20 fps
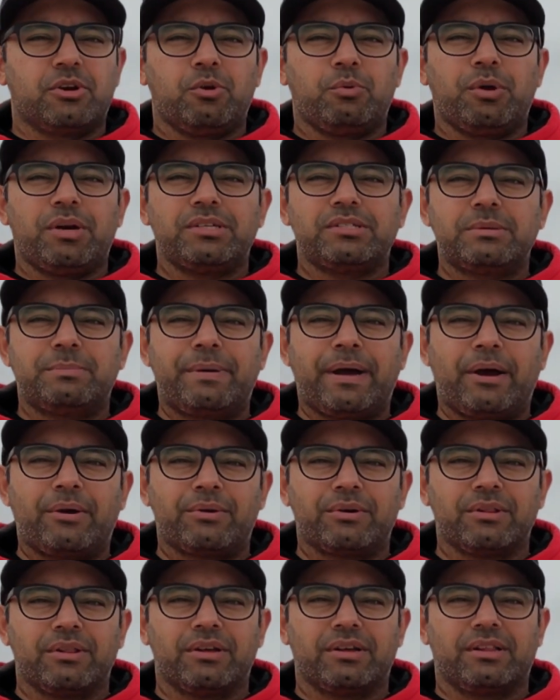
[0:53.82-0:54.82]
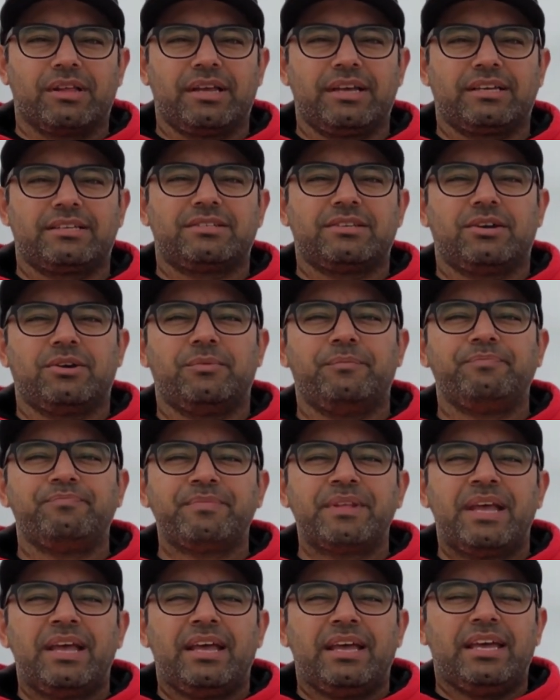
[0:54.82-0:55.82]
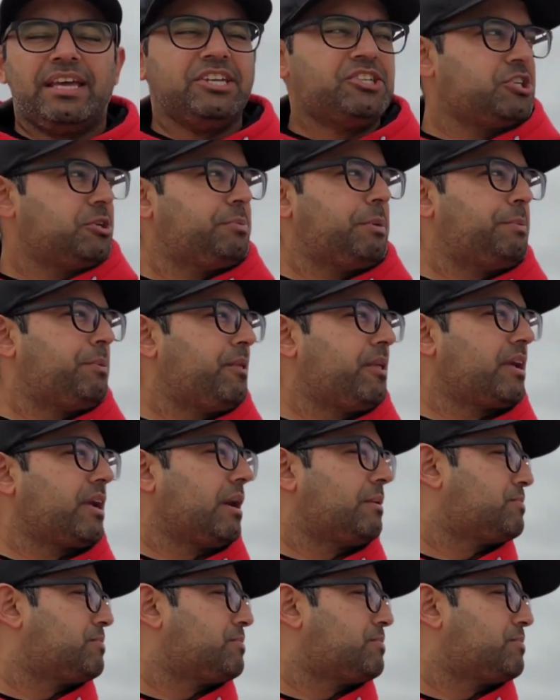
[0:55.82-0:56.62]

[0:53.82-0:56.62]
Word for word: what does the power look like? So he should be pulling up